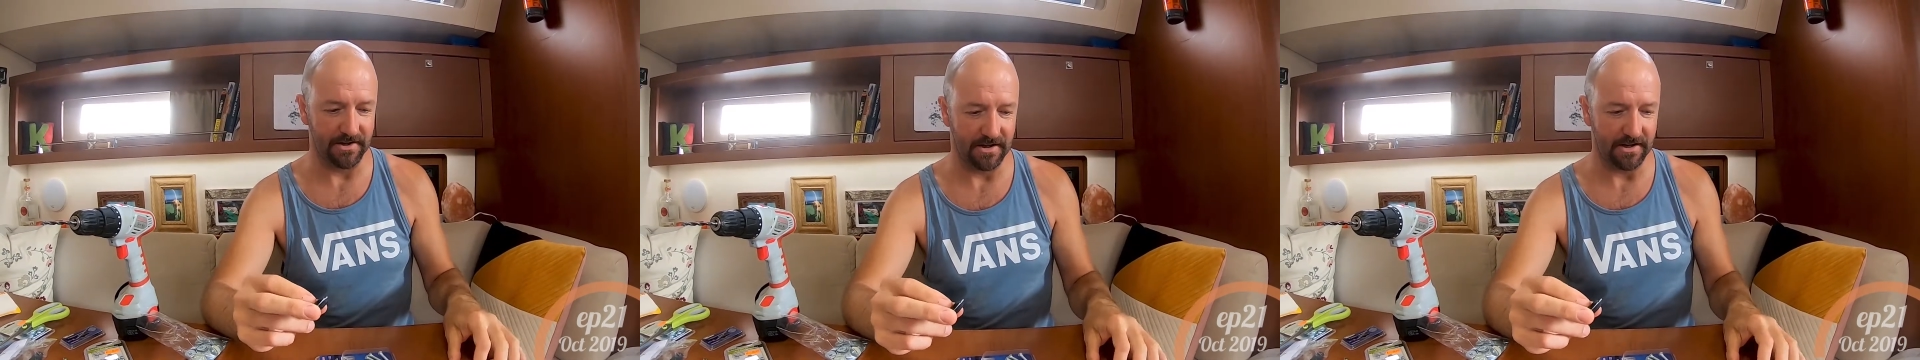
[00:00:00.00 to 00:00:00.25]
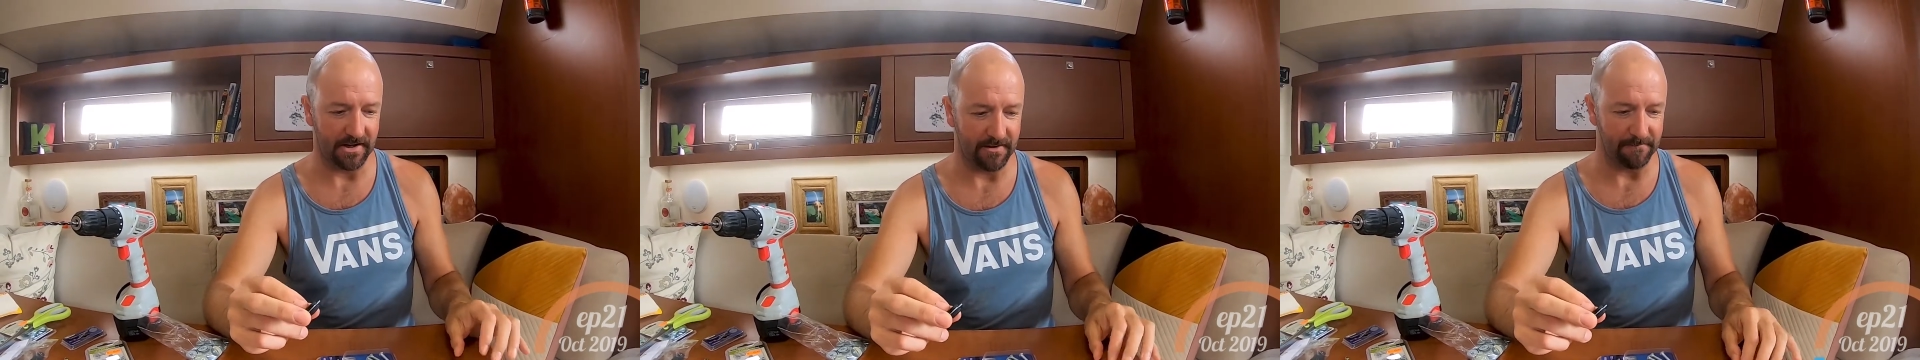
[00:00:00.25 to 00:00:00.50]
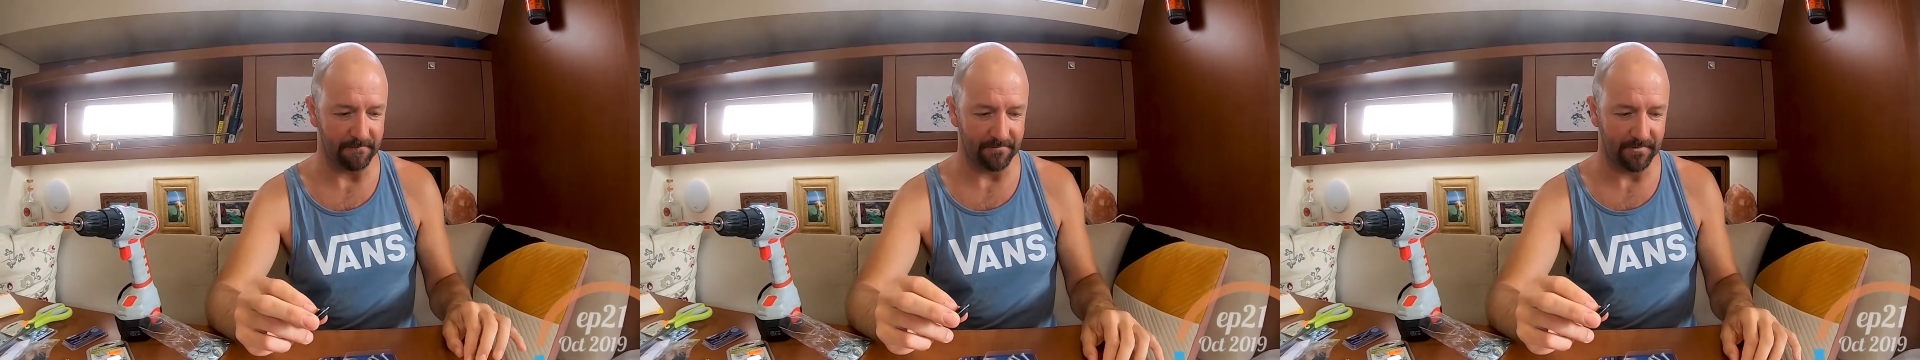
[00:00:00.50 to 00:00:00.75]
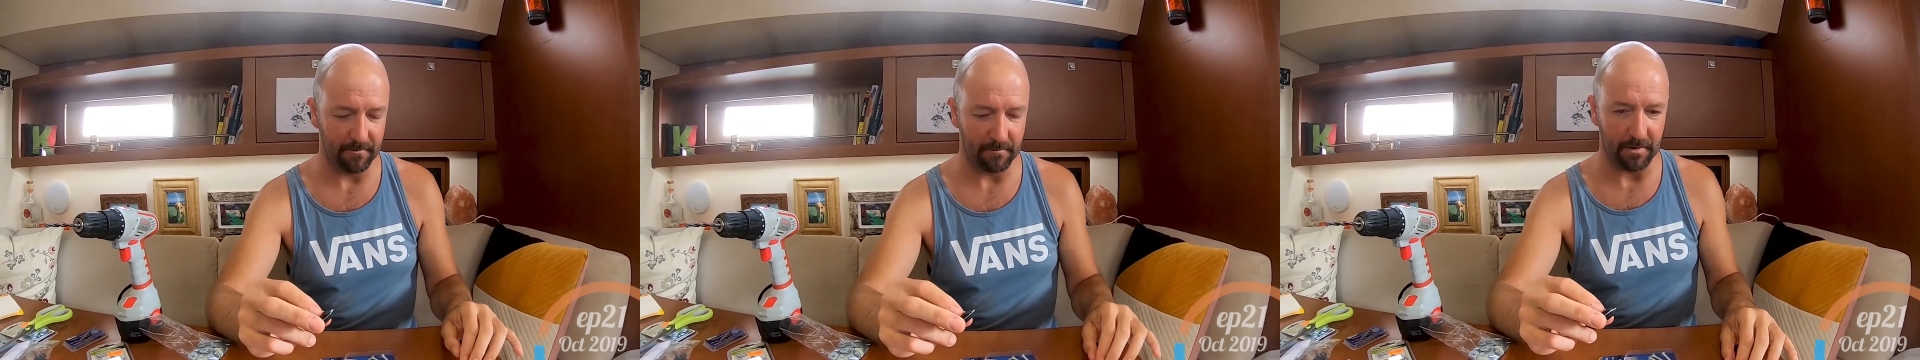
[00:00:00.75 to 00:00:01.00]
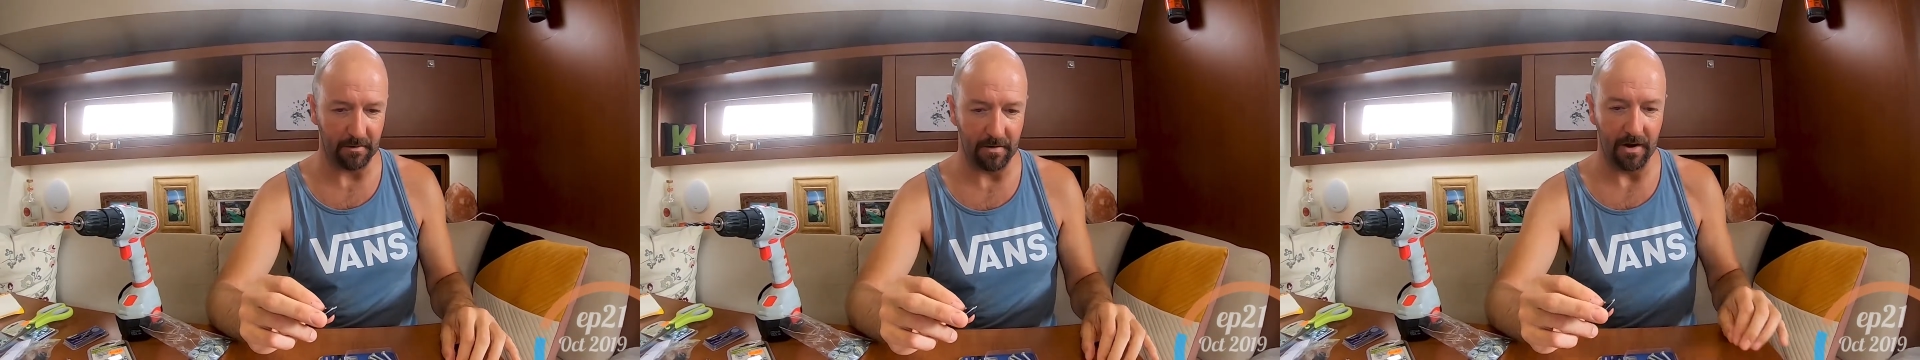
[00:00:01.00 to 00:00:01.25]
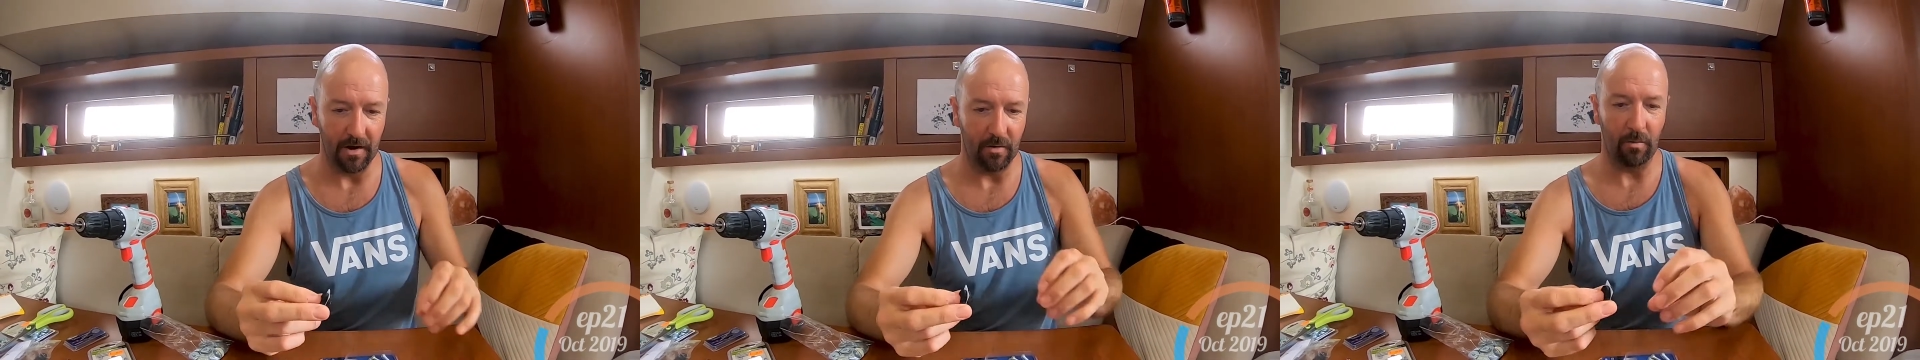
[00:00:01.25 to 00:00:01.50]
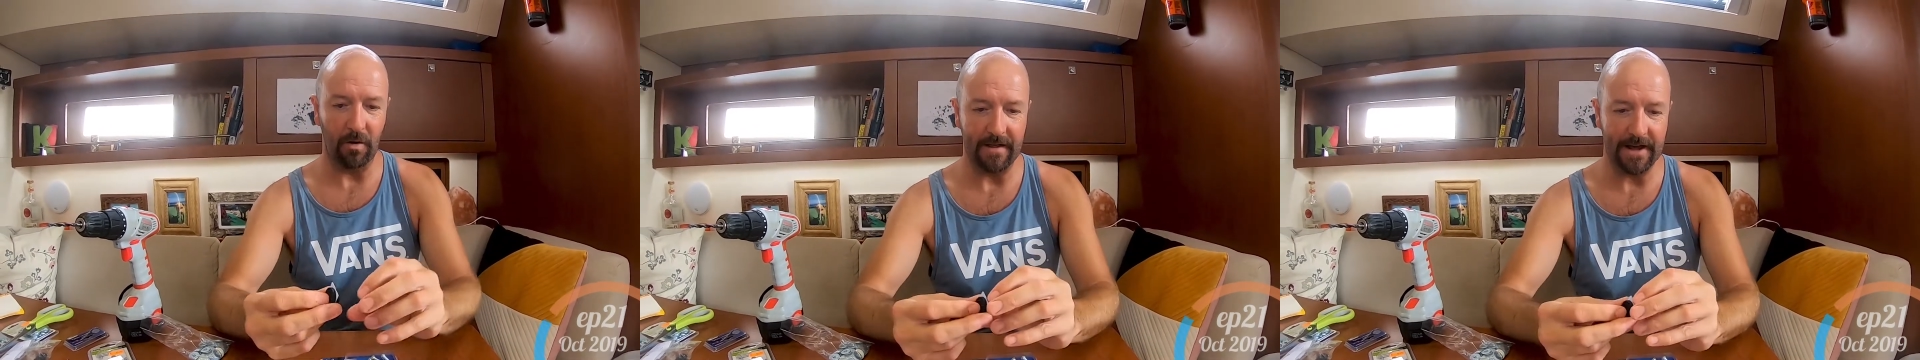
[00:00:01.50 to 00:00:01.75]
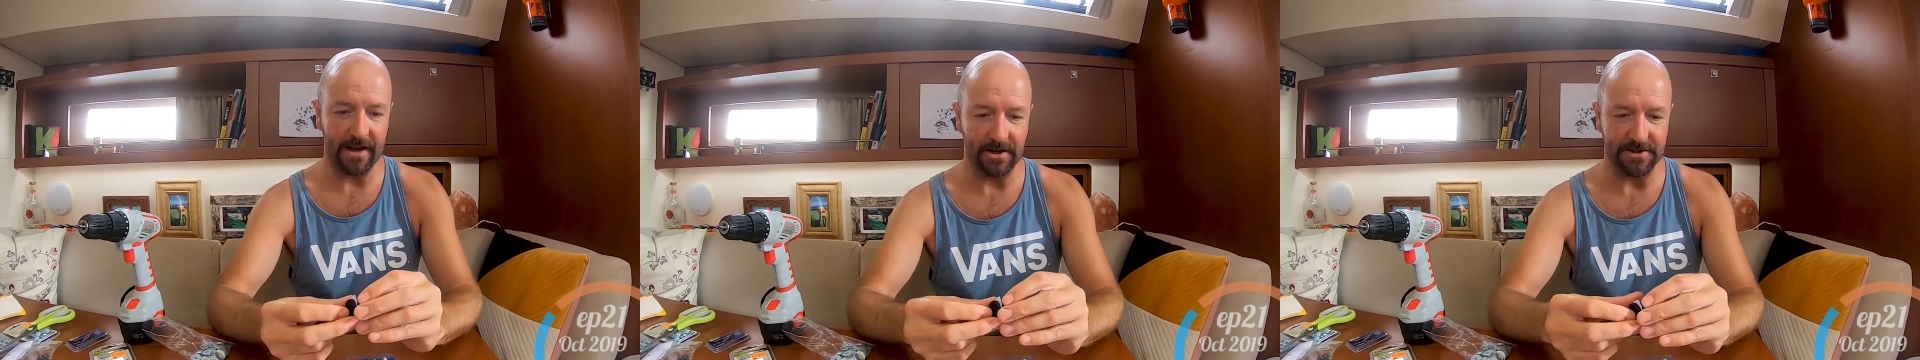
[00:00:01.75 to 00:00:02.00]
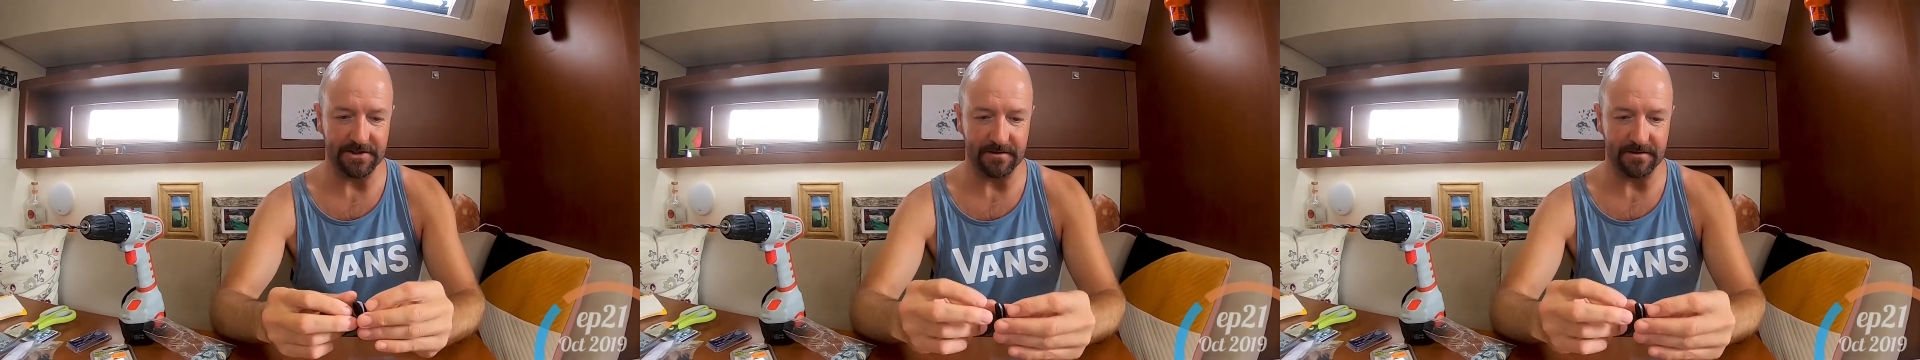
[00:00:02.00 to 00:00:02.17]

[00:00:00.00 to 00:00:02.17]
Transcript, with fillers: Um, but what they're going to